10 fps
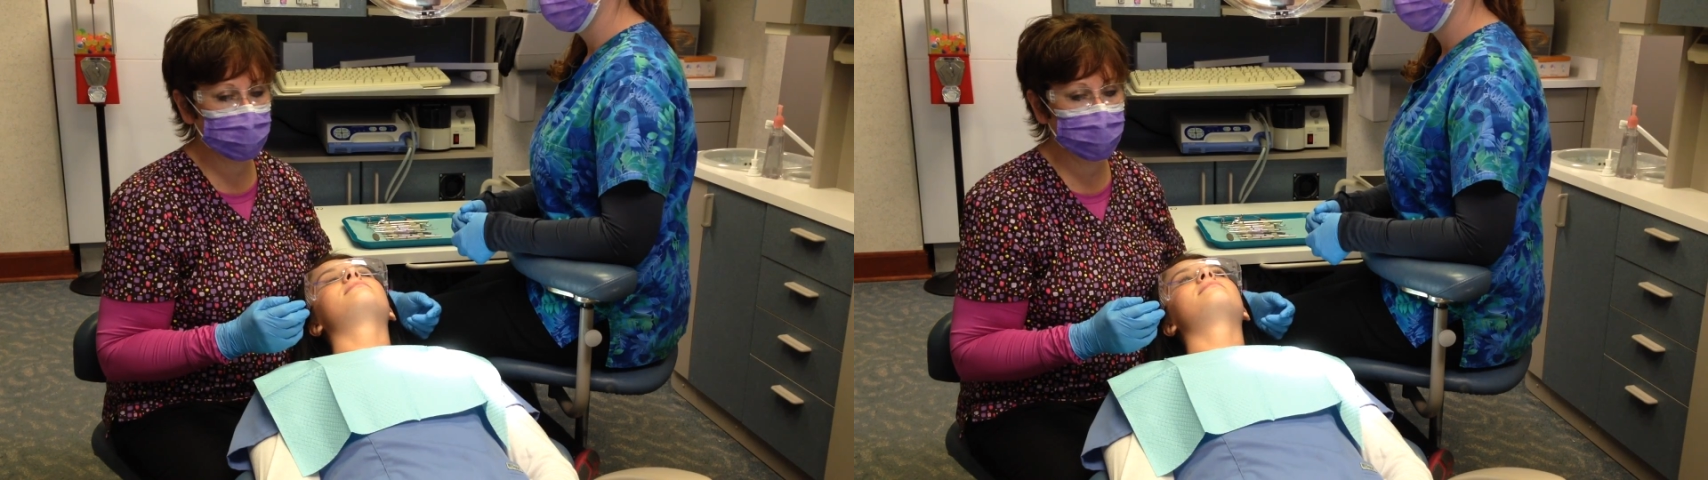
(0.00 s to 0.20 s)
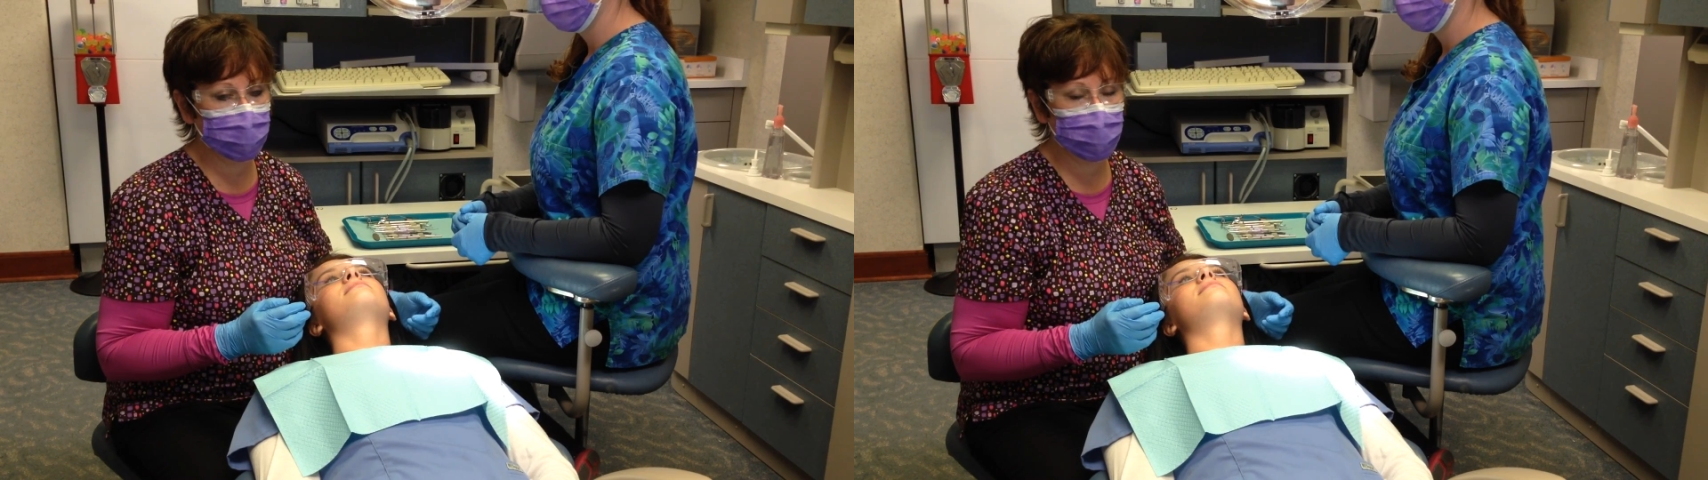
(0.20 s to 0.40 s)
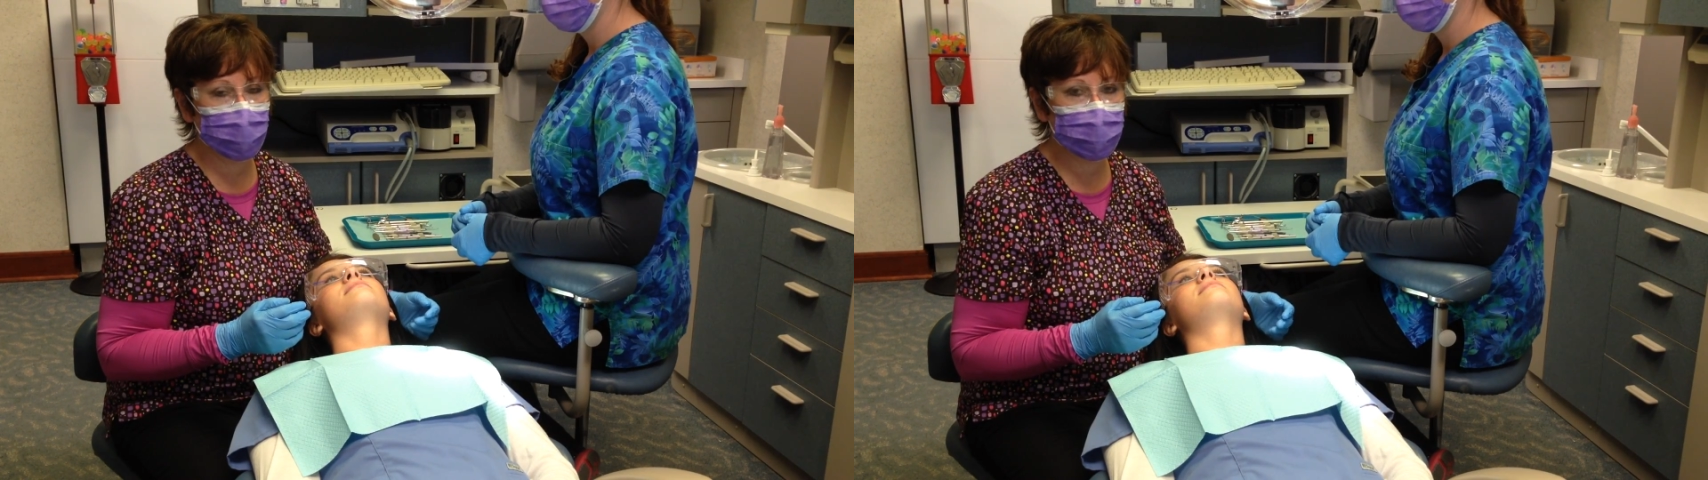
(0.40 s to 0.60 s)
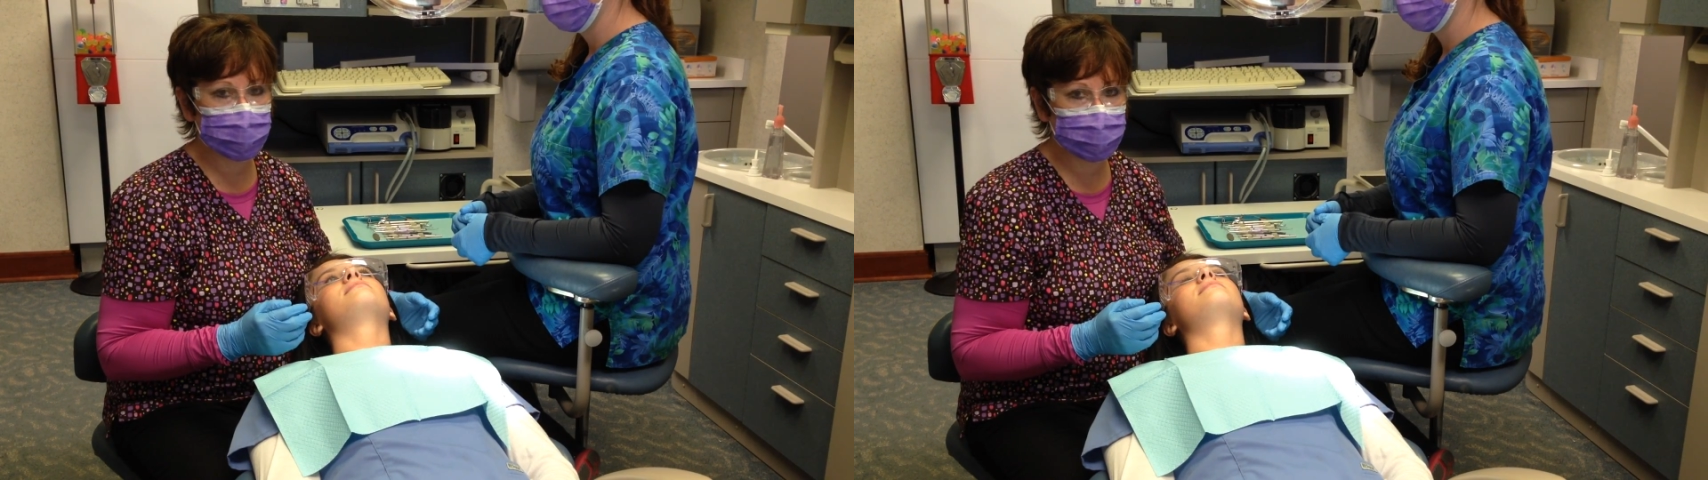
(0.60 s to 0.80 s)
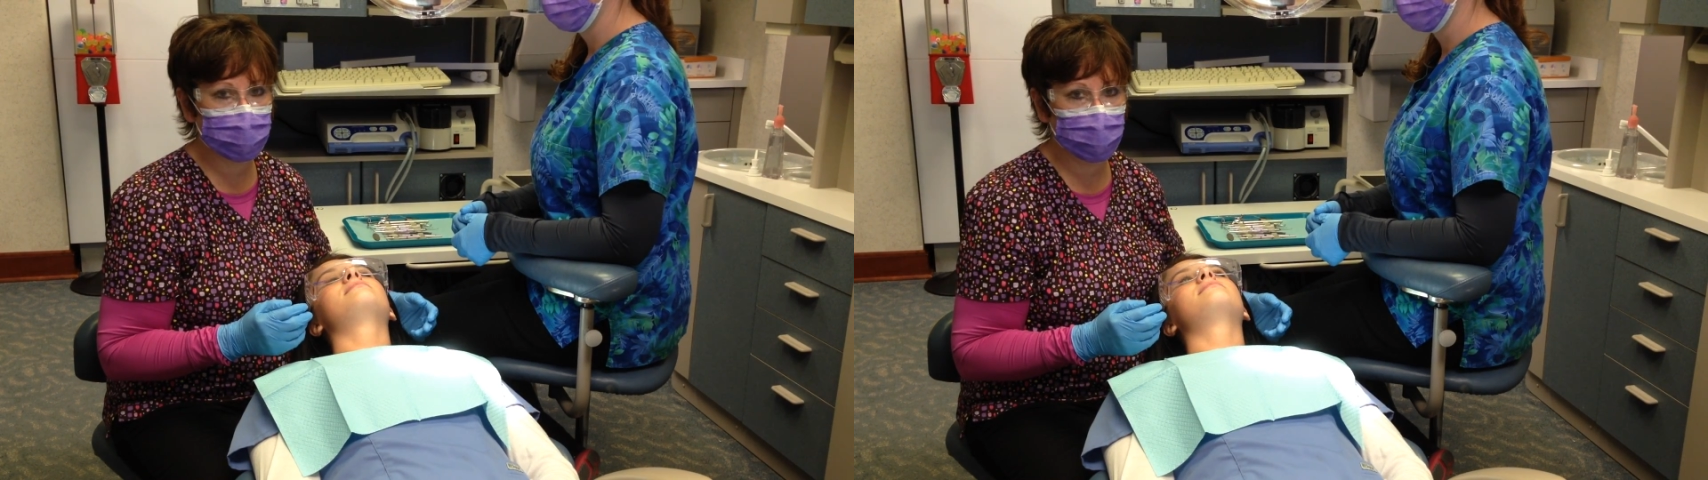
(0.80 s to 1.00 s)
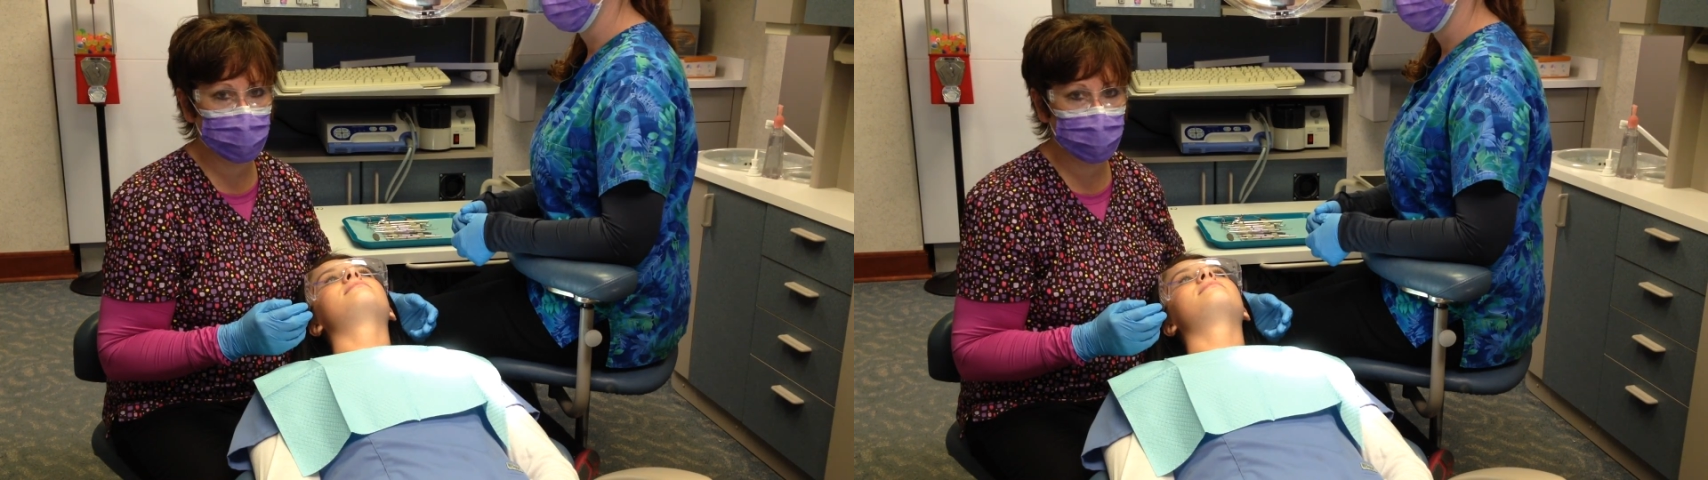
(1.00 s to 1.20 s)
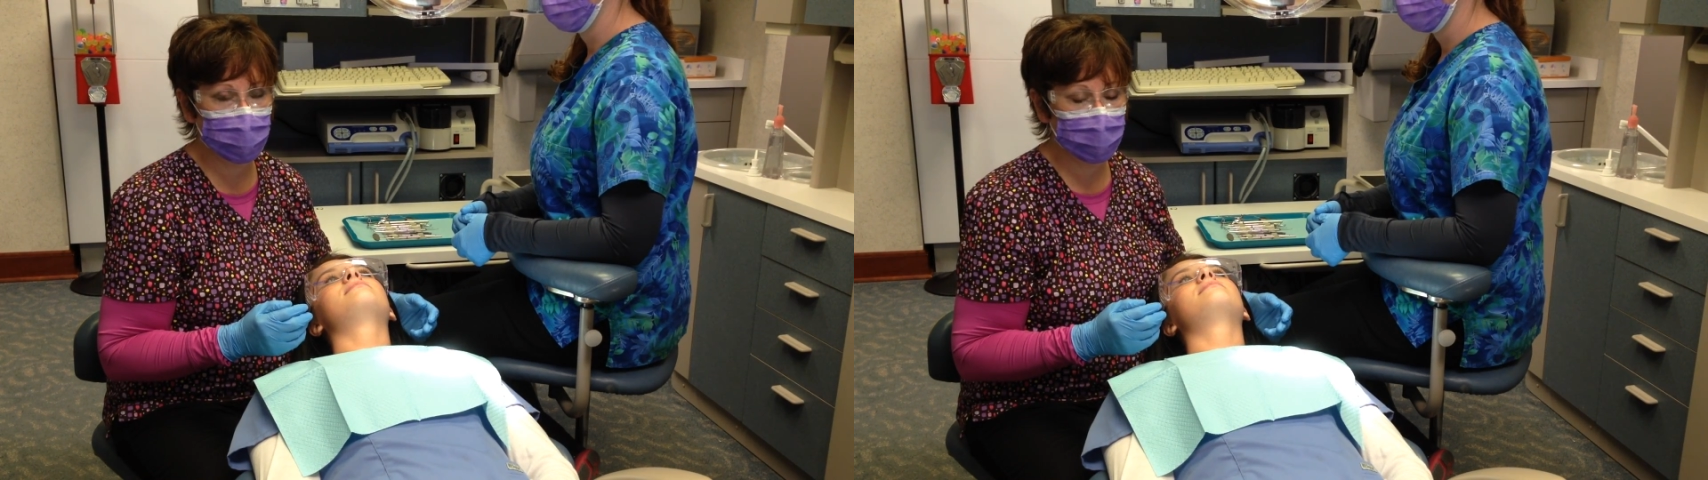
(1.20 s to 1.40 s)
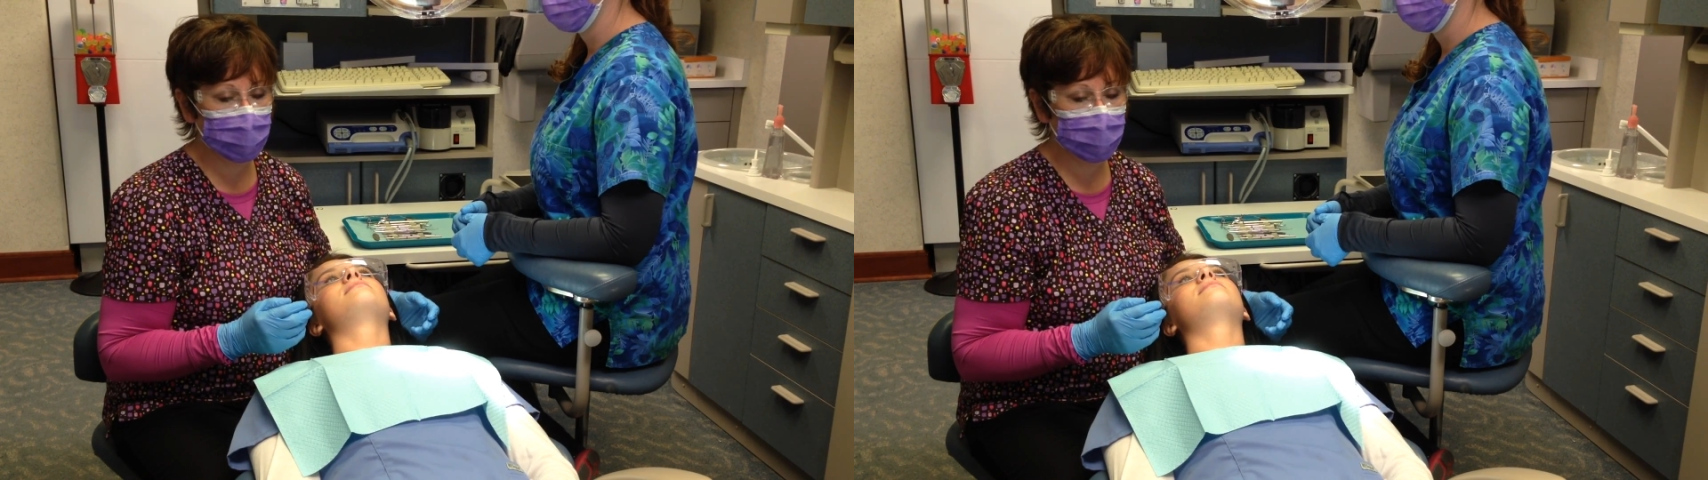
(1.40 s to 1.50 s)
together as a team,